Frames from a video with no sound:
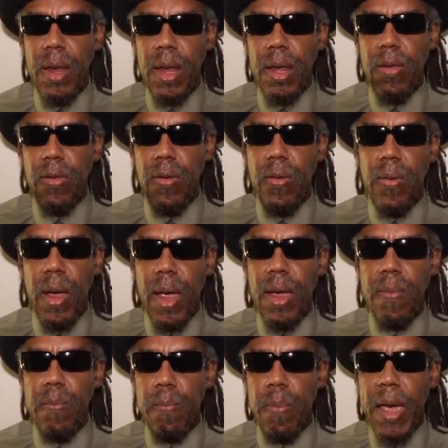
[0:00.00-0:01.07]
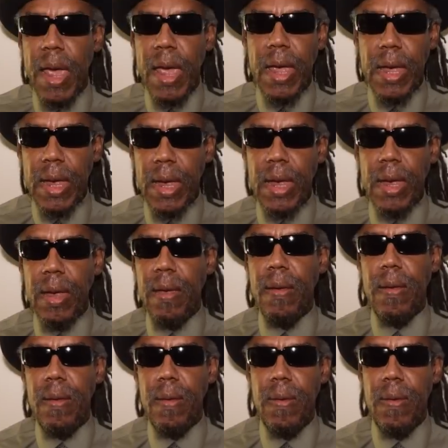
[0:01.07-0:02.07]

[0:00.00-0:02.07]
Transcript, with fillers: is through a begging